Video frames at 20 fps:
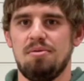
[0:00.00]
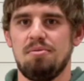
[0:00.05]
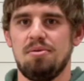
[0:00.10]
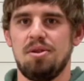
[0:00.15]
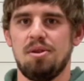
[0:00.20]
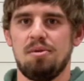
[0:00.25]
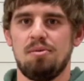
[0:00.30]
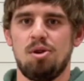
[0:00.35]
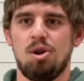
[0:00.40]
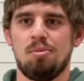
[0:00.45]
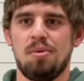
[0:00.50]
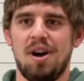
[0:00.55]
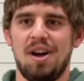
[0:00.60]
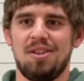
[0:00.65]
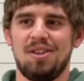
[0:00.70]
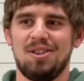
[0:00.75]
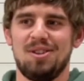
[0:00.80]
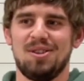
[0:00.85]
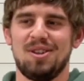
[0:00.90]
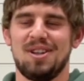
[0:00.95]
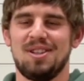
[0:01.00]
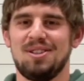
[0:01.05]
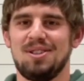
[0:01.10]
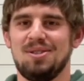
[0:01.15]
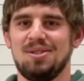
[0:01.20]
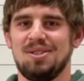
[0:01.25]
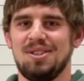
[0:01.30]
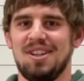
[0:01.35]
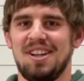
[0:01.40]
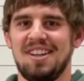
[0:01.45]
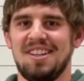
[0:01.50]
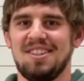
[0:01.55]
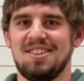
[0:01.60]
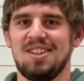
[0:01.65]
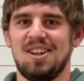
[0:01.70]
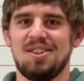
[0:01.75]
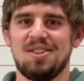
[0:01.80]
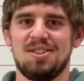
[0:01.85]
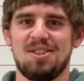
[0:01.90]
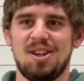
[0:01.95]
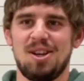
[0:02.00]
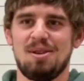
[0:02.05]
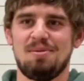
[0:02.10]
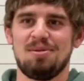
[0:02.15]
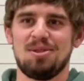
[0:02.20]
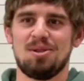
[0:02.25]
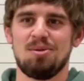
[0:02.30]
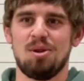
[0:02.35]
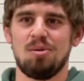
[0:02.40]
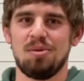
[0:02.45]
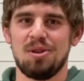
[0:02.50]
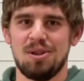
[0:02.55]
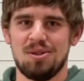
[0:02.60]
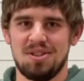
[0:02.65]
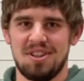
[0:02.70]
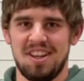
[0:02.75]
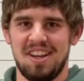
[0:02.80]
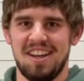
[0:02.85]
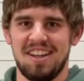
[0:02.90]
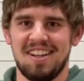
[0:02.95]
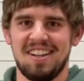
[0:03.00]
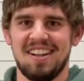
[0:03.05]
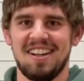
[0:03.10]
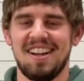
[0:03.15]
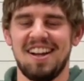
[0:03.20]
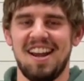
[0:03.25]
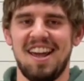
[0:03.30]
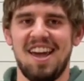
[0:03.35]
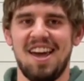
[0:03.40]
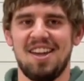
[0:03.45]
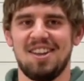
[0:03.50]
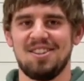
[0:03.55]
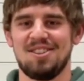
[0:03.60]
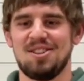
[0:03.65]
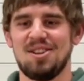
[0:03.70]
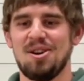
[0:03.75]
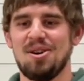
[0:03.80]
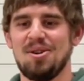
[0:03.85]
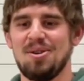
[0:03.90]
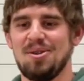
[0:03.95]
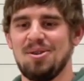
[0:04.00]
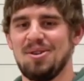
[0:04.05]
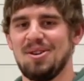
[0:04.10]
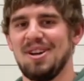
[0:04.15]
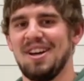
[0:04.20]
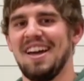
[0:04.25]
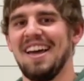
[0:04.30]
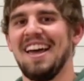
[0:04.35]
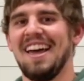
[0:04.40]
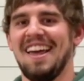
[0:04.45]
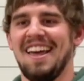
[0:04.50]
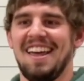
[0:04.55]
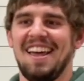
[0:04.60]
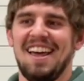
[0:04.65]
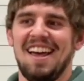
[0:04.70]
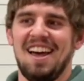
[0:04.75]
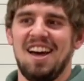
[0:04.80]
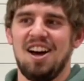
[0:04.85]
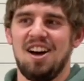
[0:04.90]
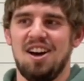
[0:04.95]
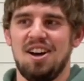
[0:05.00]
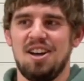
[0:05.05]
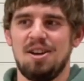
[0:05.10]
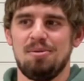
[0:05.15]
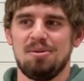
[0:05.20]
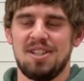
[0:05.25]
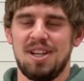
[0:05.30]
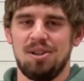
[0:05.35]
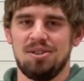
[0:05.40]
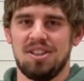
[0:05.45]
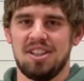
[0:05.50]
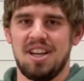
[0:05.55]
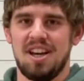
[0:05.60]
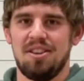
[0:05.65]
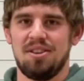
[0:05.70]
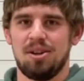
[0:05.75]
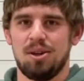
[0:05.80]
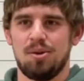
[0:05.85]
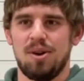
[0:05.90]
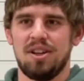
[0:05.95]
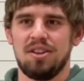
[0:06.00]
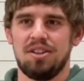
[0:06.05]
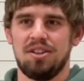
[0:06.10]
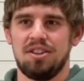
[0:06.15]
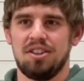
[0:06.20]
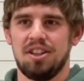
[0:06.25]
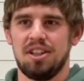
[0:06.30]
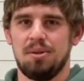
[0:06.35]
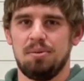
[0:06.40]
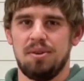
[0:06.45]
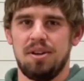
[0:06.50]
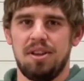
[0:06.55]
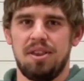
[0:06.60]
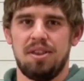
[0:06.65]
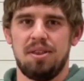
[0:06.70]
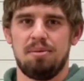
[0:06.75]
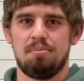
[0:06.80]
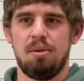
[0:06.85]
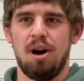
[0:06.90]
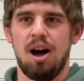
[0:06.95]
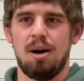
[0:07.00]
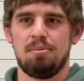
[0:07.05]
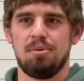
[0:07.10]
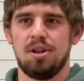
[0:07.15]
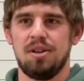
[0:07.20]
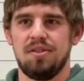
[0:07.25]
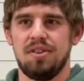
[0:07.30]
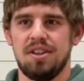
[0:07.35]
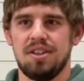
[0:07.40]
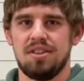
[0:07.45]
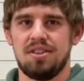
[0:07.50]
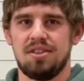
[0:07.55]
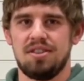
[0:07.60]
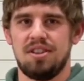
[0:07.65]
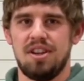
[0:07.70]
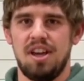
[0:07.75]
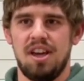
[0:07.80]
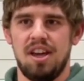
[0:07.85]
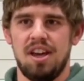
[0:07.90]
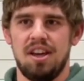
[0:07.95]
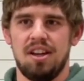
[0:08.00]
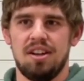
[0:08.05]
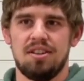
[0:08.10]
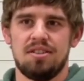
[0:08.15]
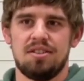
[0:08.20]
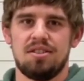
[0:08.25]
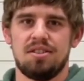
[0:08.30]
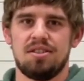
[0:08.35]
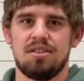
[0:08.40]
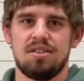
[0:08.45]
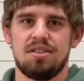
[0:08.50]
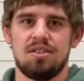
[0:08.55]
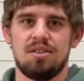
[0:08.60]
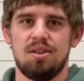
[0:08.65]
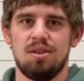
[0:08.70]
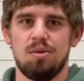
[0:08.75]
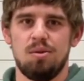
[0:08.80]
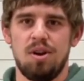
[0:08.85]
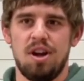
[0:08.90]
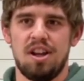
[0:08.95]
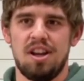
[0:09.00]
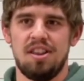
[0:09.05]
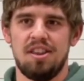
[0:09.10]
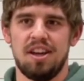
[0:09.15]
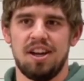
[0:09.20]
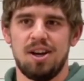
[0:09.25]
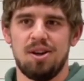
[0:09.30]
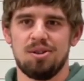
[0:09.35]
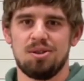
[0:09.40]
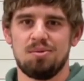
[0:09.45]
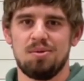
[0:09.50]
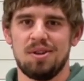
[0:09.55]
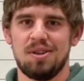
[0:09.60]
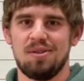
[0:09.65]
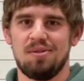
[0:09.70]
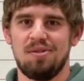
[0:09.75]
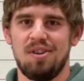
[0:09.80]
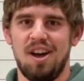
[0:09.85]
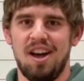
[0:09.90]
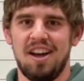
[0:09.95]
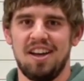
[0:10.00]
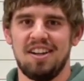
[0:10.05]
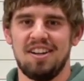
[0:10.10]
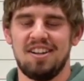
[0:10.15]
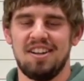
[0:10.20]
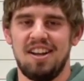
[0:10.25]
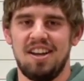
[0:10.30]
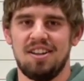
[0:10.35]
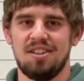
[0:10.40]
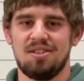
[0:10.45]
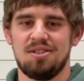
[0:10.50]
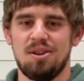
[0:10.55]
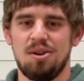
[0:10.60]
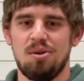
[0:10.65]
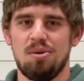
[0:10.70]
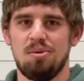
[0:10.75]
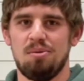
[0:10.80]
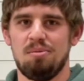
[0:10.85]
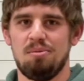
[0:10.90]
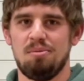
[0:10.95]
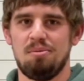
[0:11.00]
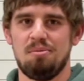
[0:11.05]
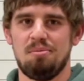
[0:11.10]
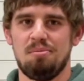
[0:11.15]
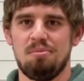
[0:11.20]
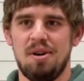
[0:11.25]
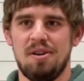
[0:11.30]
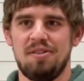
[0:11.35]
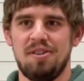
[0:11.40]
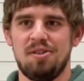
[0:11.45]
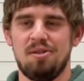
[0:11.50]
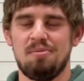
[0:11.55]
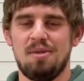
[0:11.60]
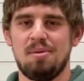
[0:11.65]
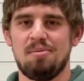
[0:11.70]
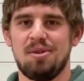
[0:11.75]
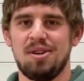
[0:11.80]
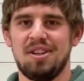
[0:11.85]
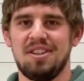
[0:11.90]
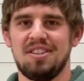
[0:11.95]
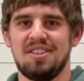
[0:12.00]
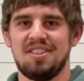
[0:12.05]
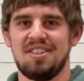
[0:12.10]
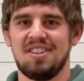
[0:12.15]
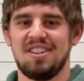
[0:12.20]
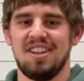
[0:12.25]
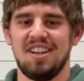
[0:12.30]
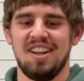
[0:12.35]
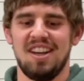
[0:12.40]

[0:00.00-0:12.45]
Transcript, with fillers: the robot that you guys use today is not the same as the one we used then. No. And so uh, it was held together quite literally with pop rivets and anything else we could find. And so my favorite memories,